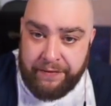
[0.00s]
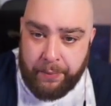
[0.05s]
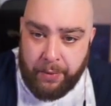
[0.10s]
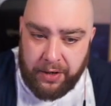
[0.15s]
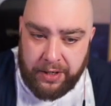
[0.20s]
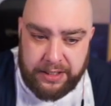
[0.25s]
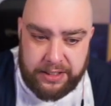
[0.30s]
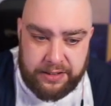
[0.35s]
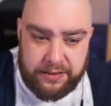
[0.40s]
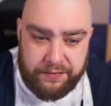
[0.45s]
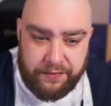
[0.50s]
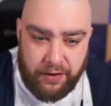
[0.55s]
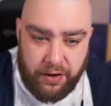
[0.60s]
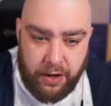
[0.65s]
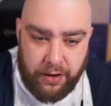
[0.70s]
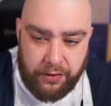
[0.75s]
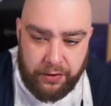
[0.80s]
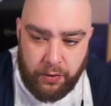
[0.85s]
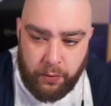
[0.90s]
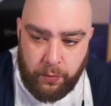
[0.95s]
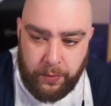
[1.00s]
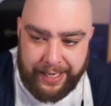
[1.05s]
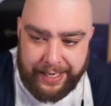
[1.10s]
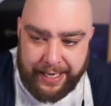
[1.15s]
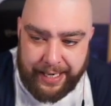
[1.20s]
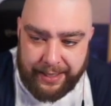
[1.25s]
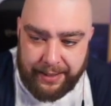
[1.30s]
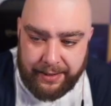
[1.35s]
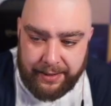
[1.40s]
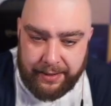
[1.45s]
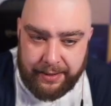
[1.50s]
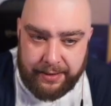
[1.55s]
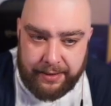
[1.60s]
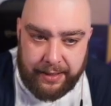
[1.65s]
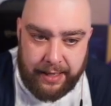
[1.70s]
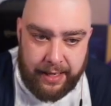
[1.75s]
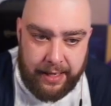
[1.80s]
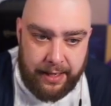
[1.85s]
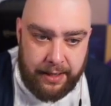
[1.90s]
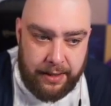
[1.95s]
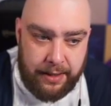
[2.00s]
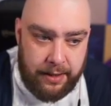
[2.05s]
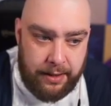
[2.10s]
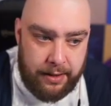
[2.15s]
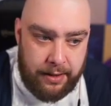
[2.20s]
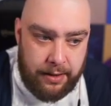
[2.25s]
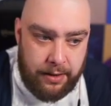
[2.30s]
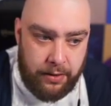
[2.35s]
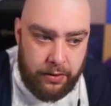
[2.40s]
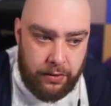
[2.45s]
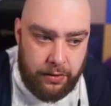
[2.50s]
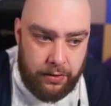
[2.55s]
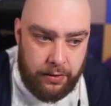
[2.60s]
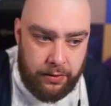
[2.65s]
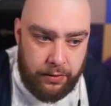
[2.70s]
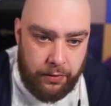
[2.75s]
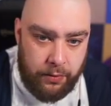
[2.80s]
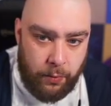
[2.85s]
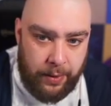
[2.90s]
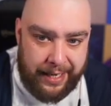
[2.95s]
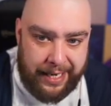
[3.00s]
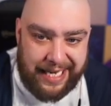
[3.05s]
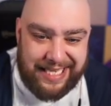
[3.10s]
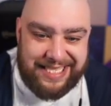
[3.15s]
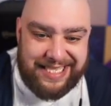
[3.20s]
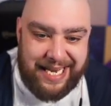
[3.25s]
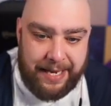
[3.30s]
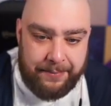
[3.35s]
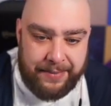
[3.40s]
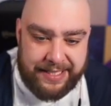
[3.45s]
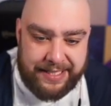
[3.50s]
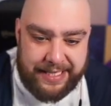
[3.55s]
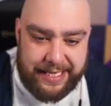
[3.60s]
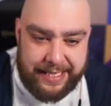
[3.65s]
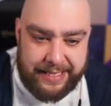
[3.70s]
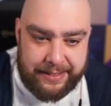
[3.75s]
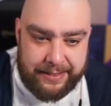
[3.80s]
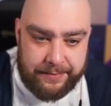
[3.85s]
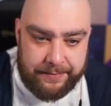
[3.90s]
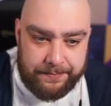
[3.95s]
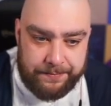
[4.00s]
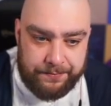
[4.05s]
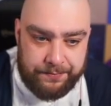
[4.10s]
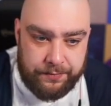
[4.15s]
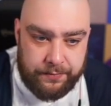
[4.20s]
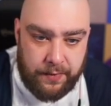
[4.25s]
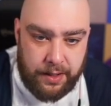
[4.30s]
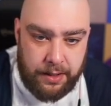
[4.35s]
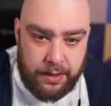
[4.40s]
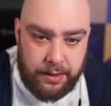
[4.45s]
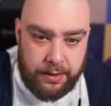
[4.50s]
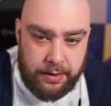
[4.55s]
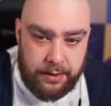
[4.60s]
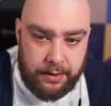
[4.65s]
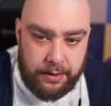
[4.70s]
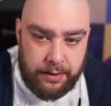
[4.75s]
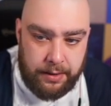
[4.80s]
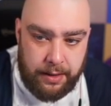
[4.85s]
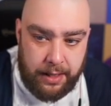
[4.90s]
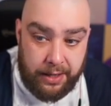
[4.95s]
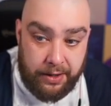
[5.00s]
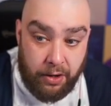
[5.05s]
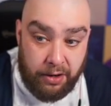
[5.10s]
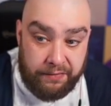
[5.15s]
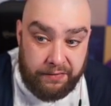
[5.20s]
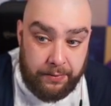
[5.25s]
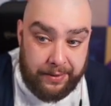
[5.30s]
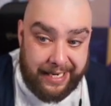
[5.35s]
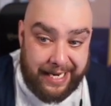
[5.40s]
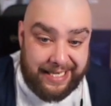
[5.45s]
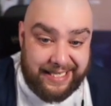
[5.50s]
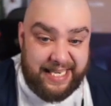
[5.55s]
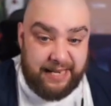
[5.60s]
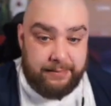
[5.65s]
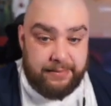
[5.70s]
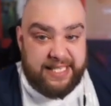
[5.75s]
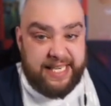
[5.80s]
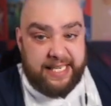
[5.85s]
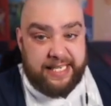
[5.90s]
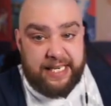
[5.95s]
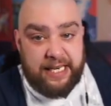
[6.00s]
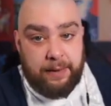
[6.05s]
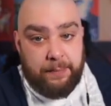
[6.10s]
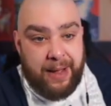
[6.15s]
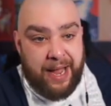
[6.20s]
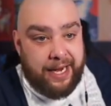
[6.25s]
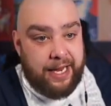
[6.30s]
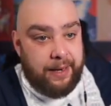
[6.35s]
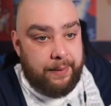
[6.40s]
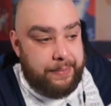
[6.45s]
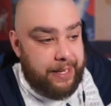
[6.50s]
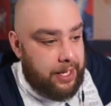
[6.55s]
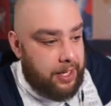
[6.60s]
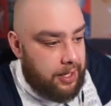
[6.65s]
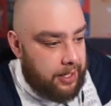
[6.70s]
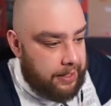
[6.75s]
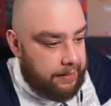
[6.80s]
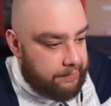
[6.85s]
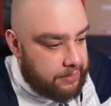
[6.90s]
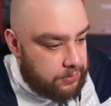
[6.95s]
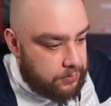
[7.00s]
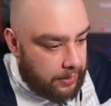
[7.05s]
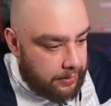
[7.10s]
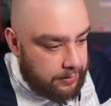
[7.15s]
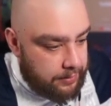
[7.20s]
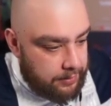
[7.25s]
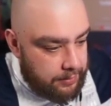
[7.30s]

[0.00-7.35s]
points for the weekend uh, weekend's team of the season. And hopefully we can get a team of the season in the packet a bit earlier as well.